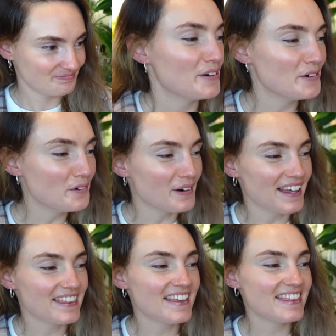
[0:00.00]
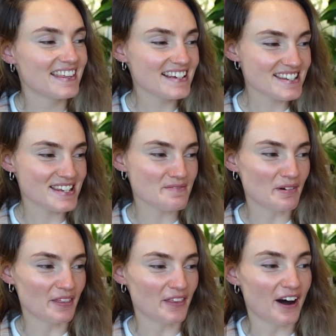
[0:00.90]
Oh, and then this is
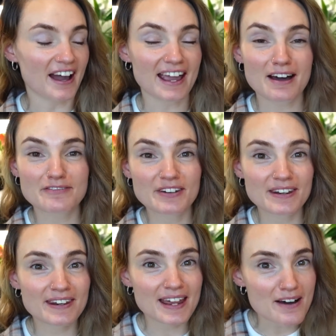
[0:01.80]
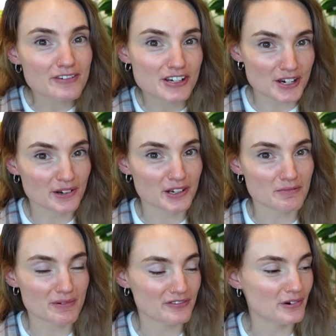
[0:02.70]
one that I have never shown you
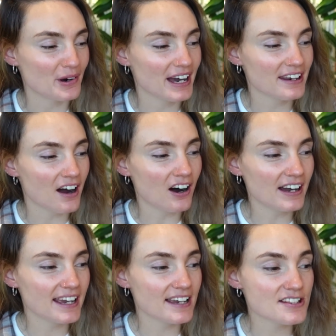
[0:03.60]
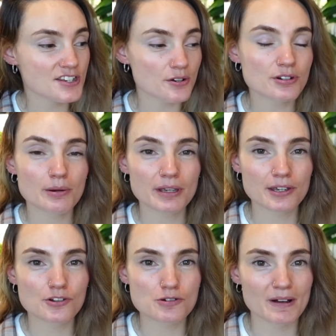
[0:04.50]
before, and I don't know a
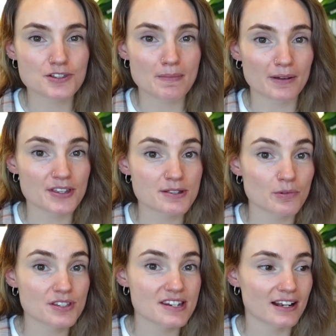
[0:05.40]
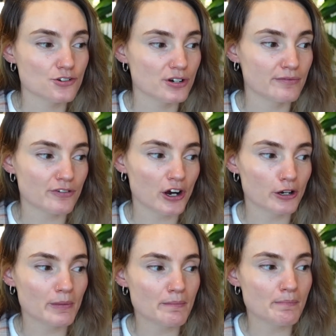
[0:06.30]
huge amount about this one's natural
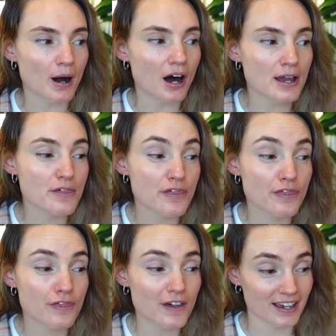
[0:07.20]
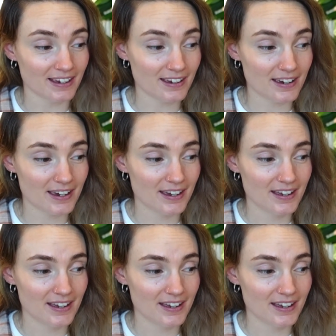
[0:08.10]
environment, but I think